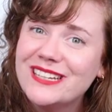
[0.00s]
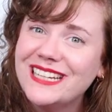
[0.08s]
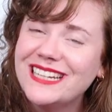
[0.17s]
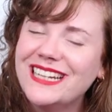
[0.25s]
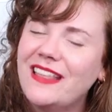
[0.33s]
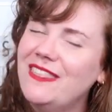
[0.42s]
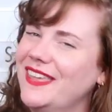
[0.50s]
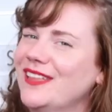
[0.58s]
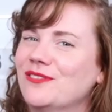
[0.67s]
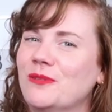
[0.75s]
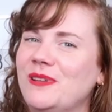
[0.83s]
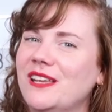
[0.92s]
reading, and
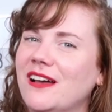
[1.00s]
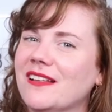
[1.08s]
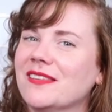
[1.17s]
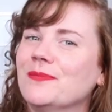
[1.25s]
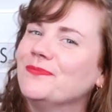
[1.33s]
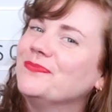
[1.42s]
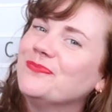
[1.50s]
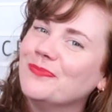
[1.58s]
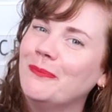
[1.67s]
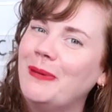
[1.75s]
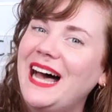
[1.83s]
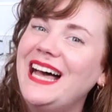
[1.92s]
thanks for being awesome.
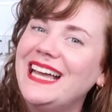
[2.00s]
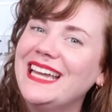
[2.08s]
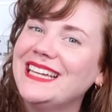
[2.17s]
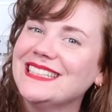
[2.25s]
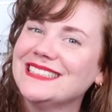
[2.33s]
Bye.